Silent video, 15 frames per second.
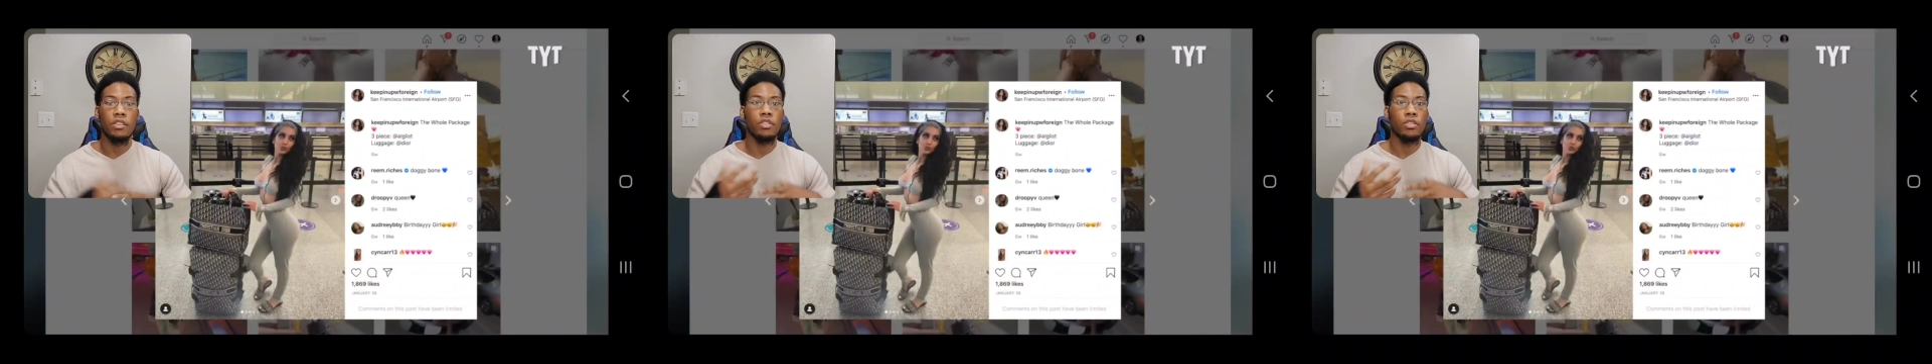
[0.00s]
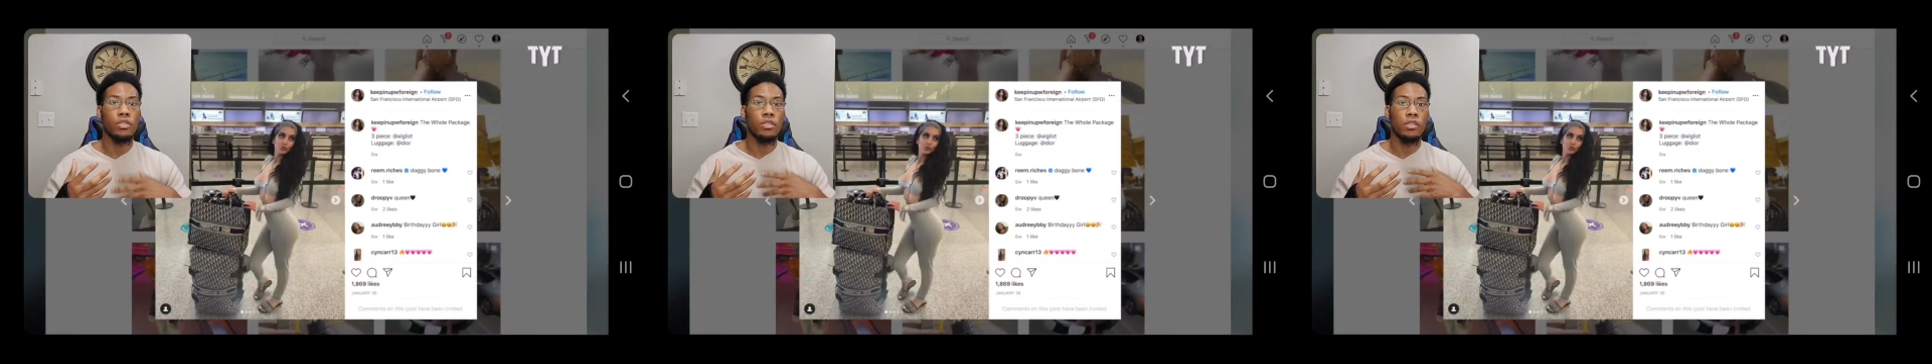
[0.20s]

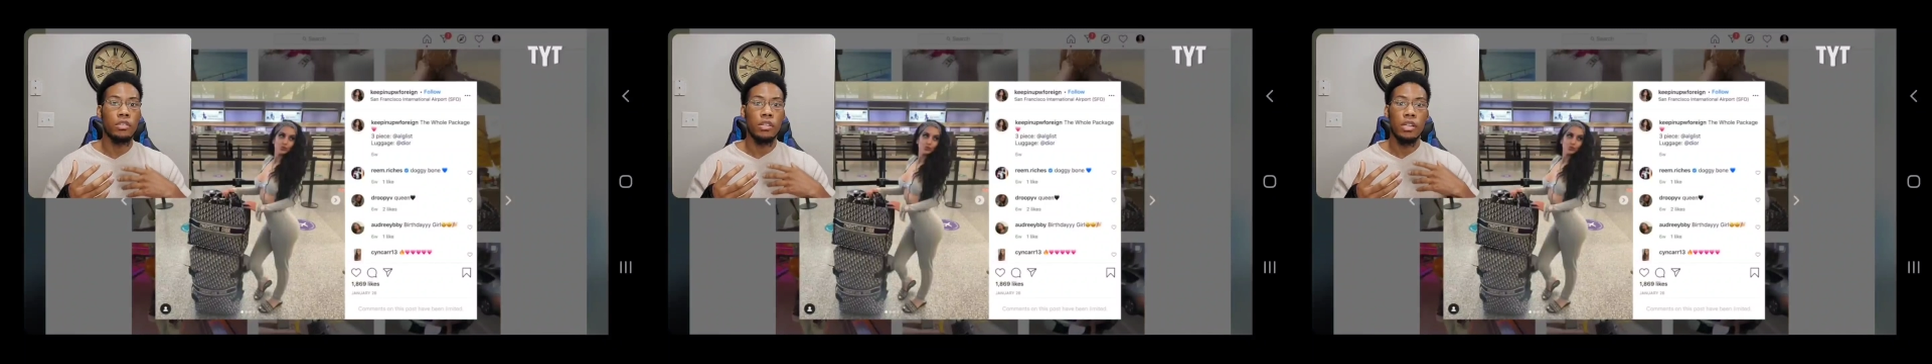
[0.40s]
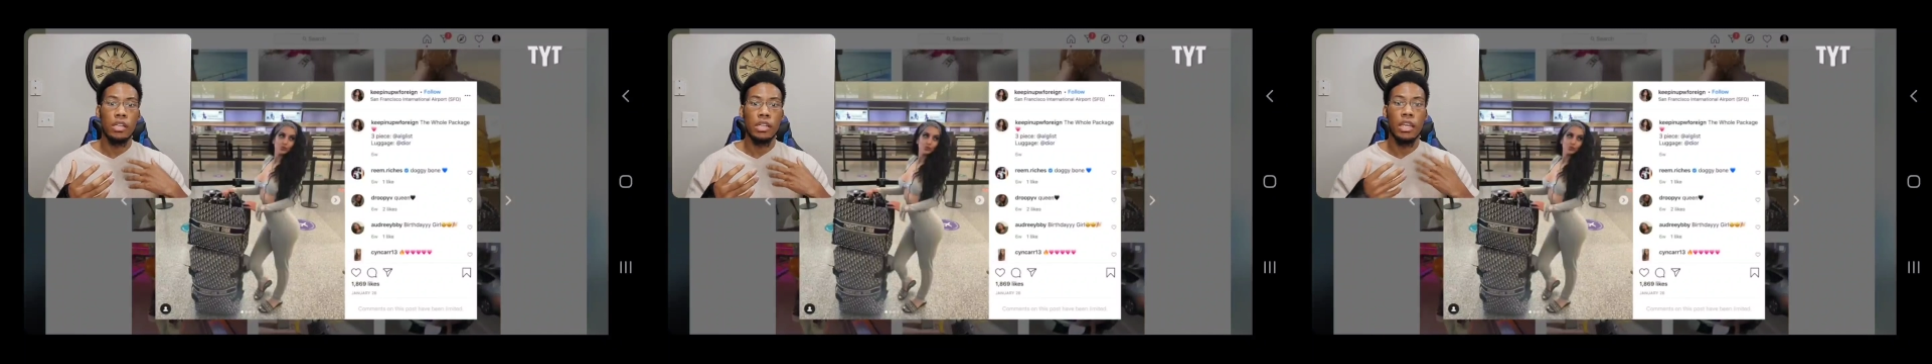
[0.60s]

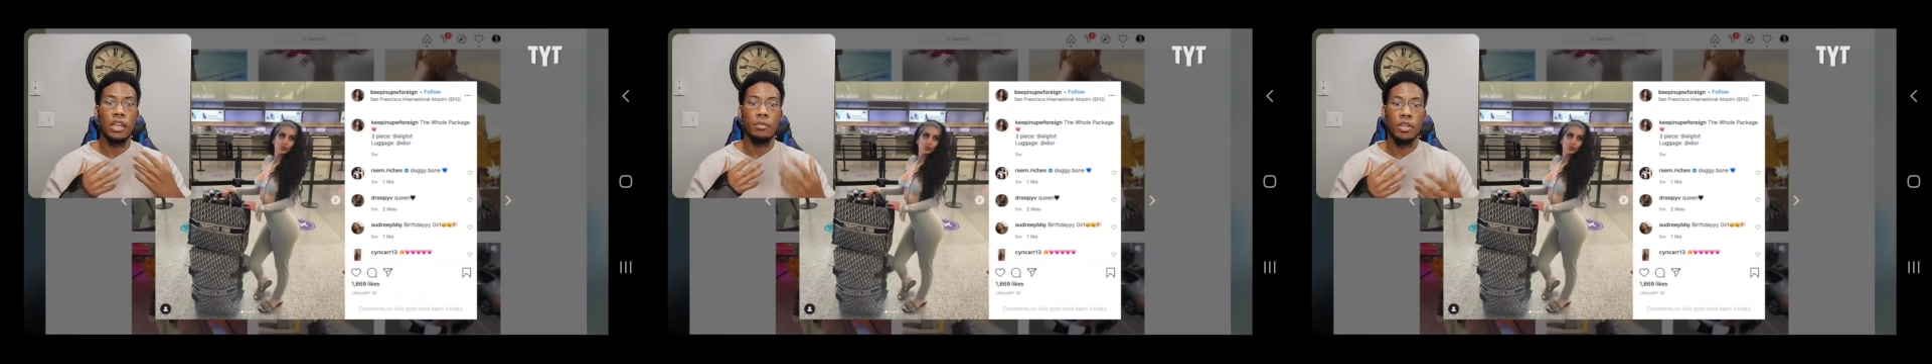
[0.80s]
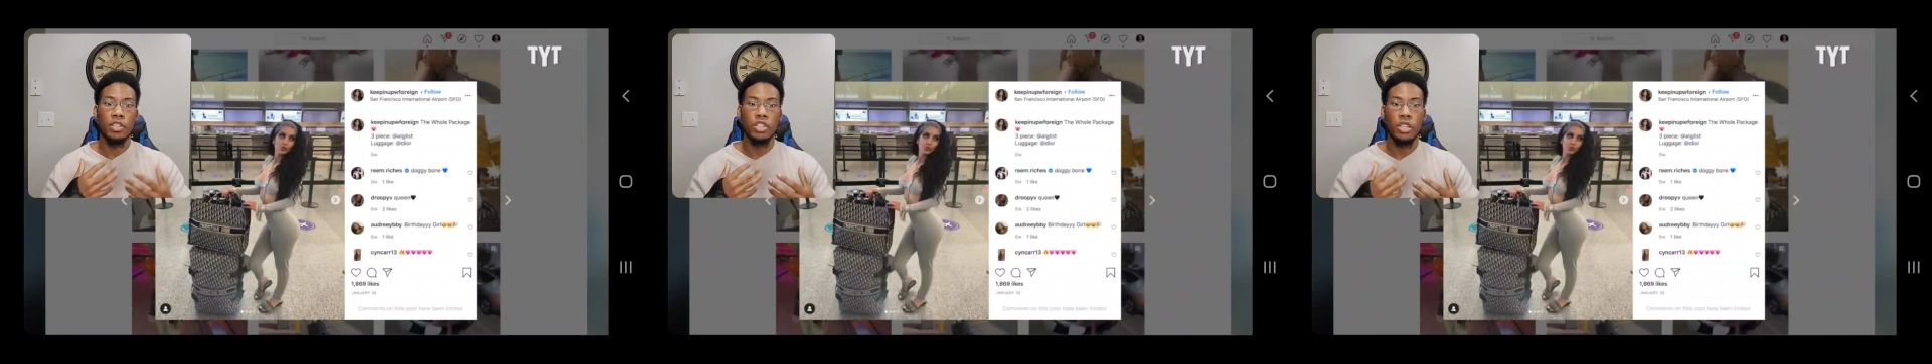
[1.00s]
you'll get
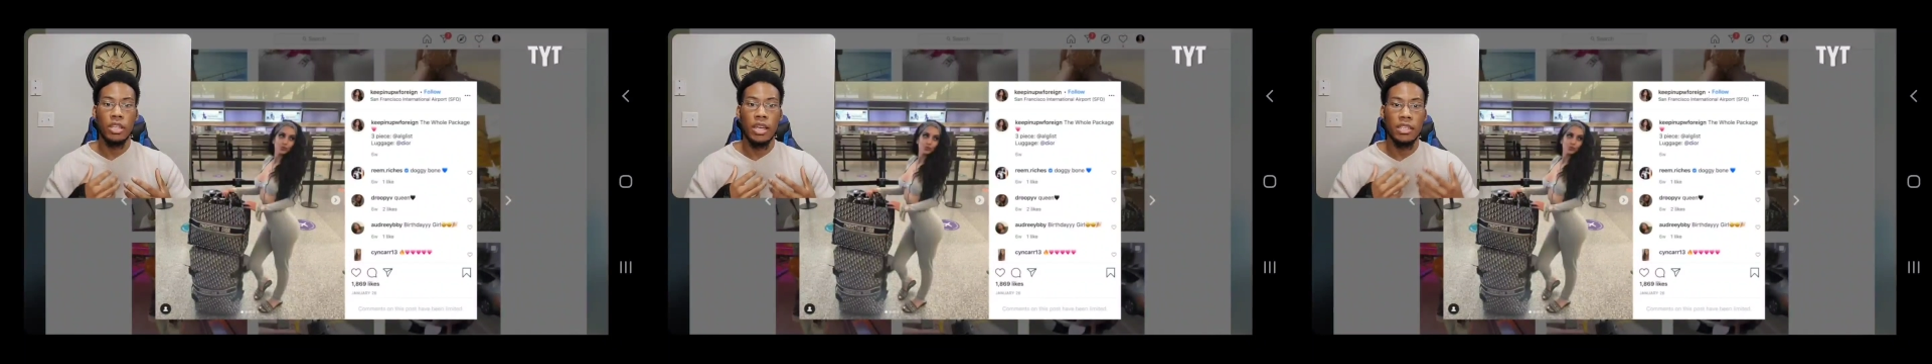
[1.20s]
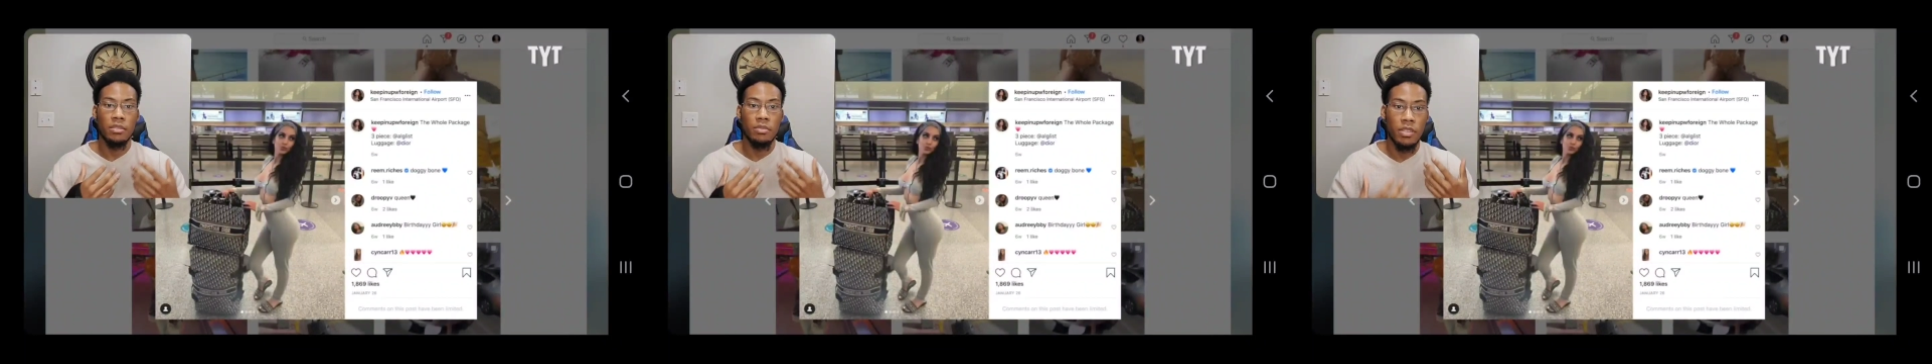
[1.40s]
a bunch of likes.